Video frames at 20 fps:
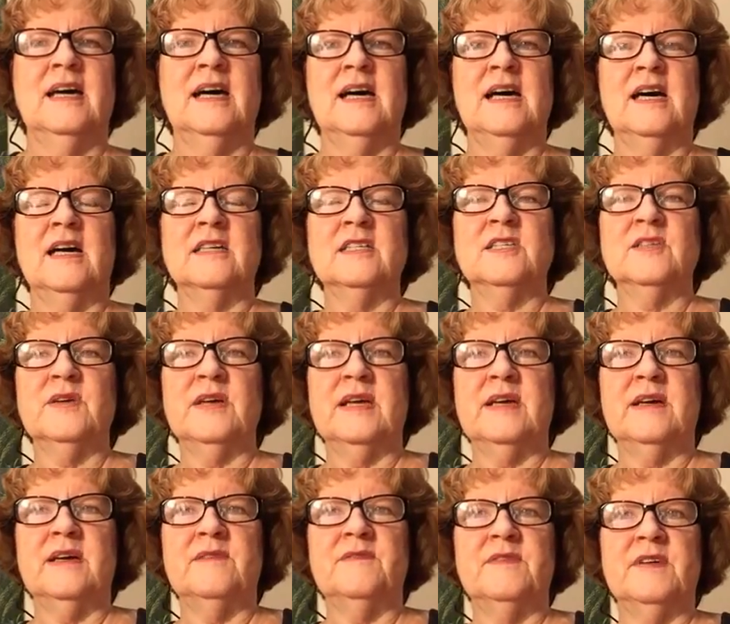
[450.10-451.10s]
I also
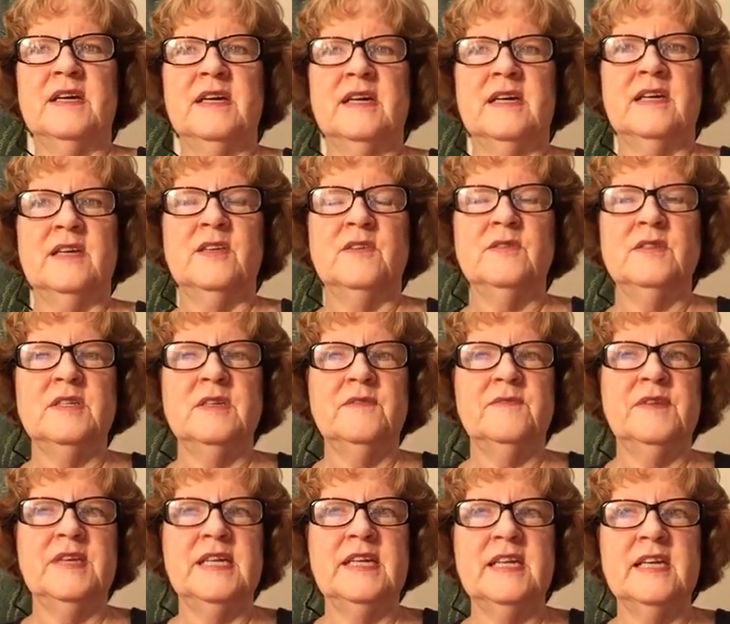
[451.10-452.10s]
have
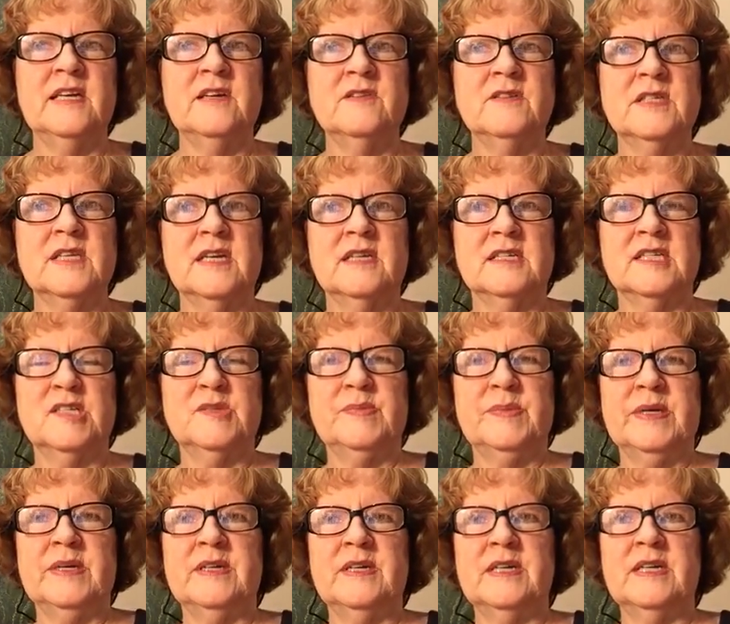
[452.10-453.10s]
YouTube videos on
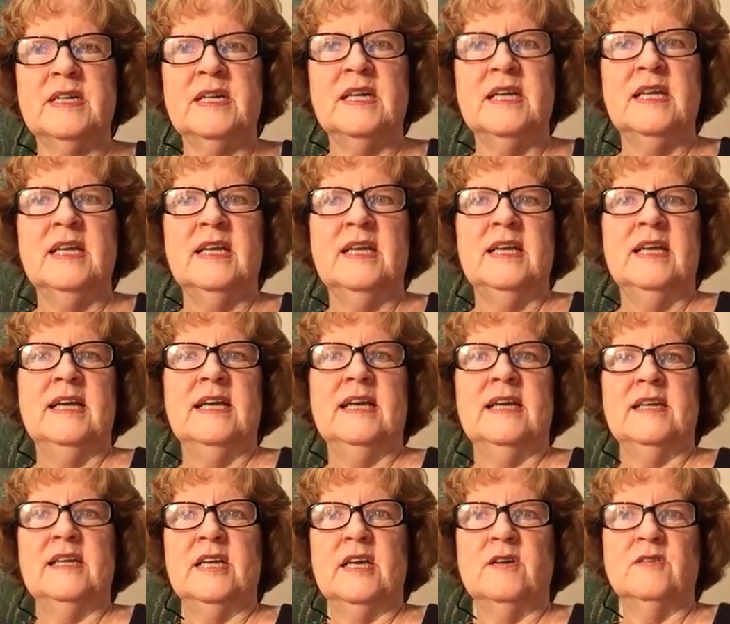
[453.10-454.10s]
spirit
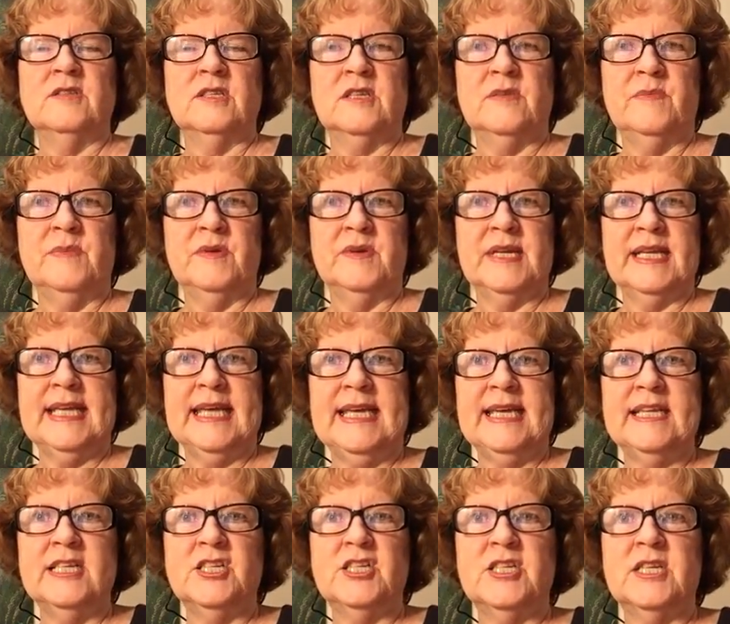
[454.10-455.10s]
and ghost
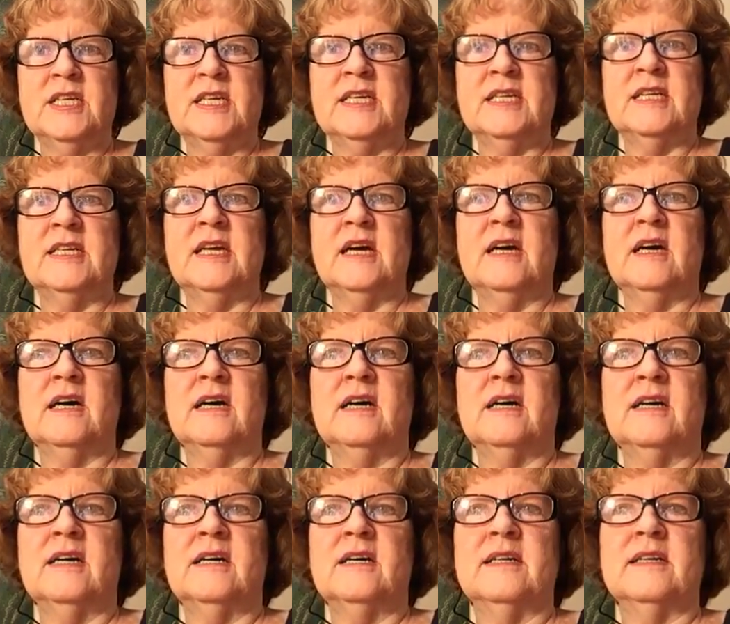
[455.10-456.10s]
communication,
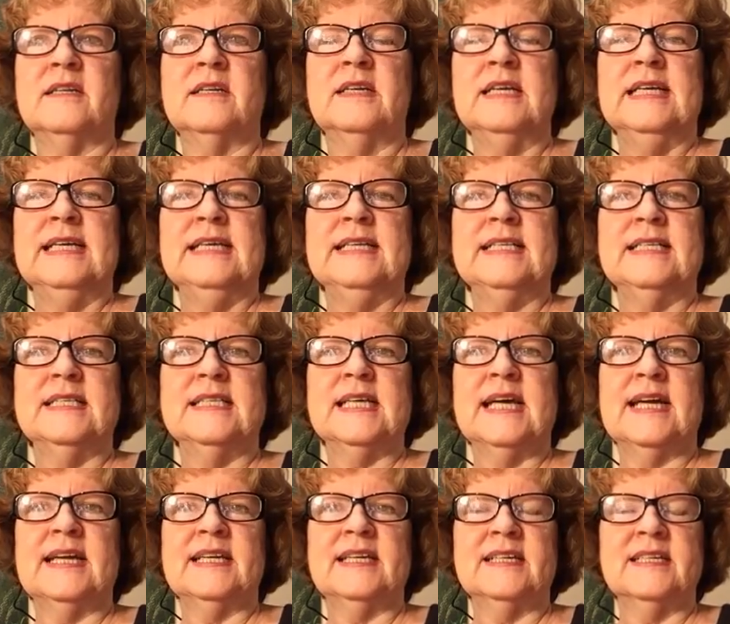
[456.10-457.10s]
on
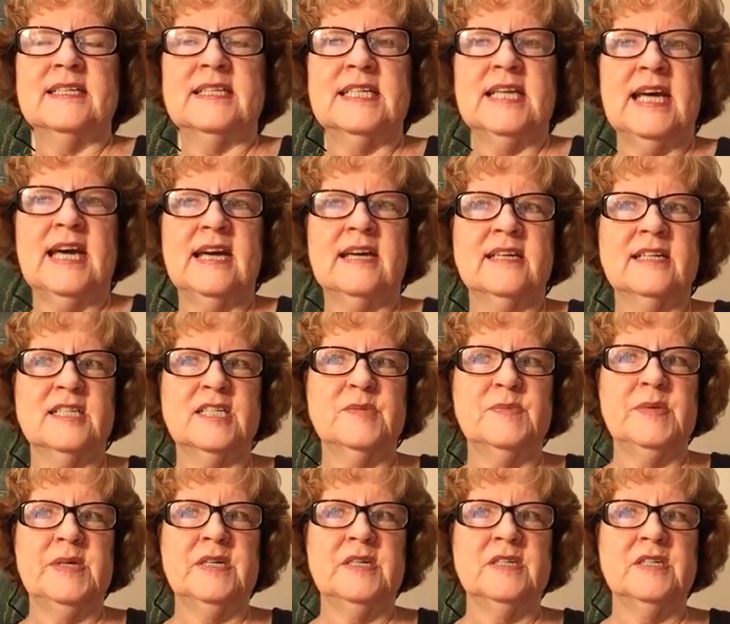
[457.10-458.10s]
psychic attack and
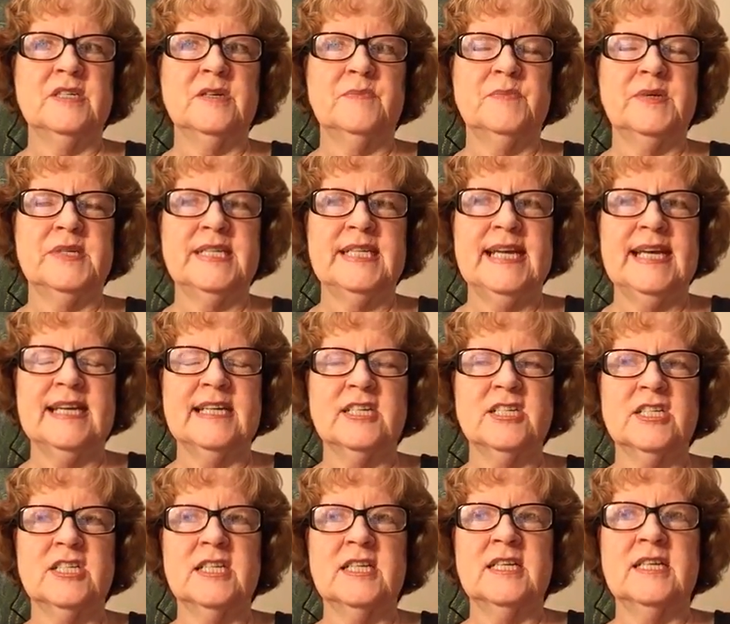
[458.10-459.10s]
spiritual
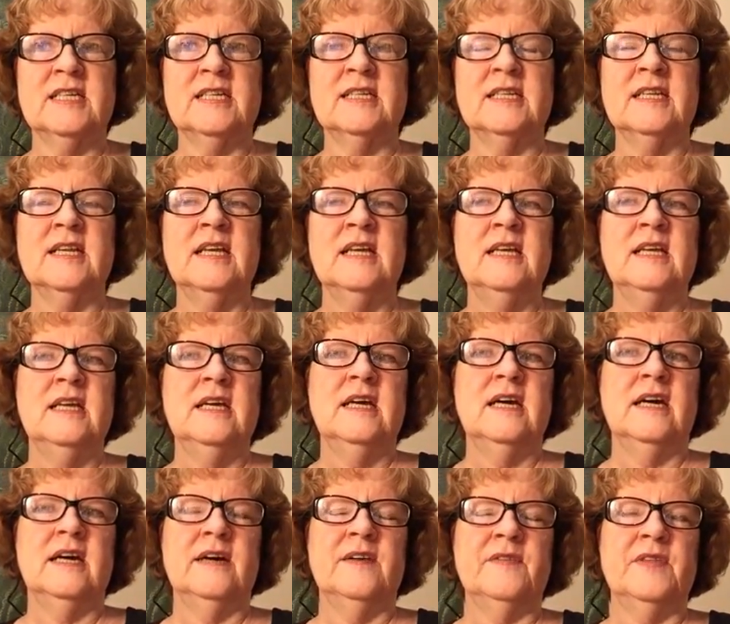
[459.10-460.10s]
protection,
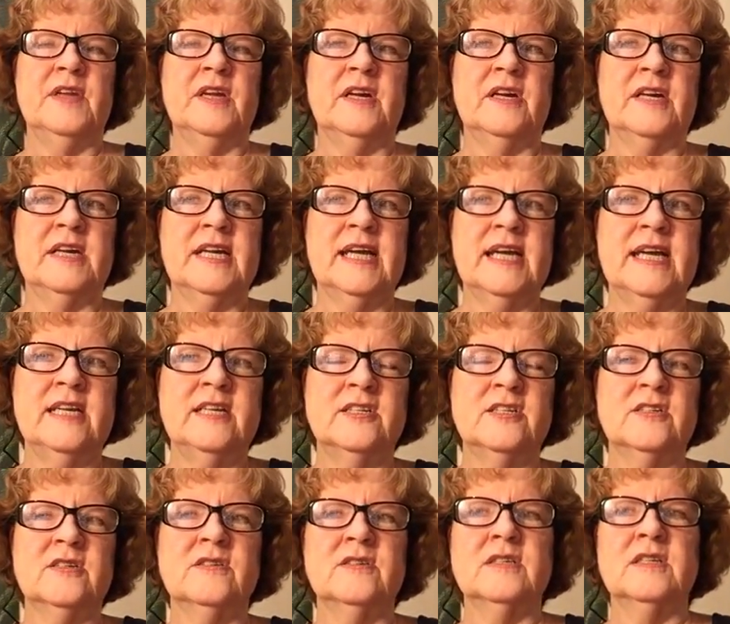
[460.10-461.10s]
on the
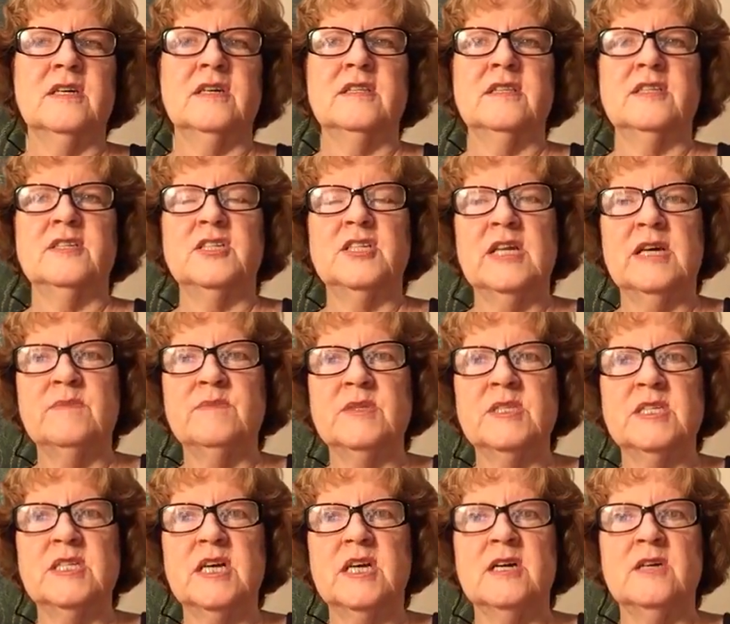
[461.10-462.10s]
archangels, on the
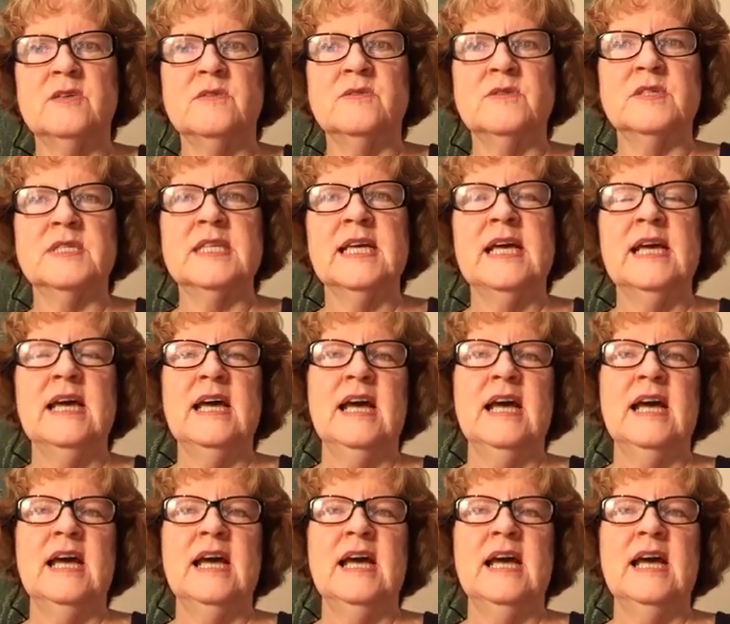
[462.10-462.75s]
gemstones.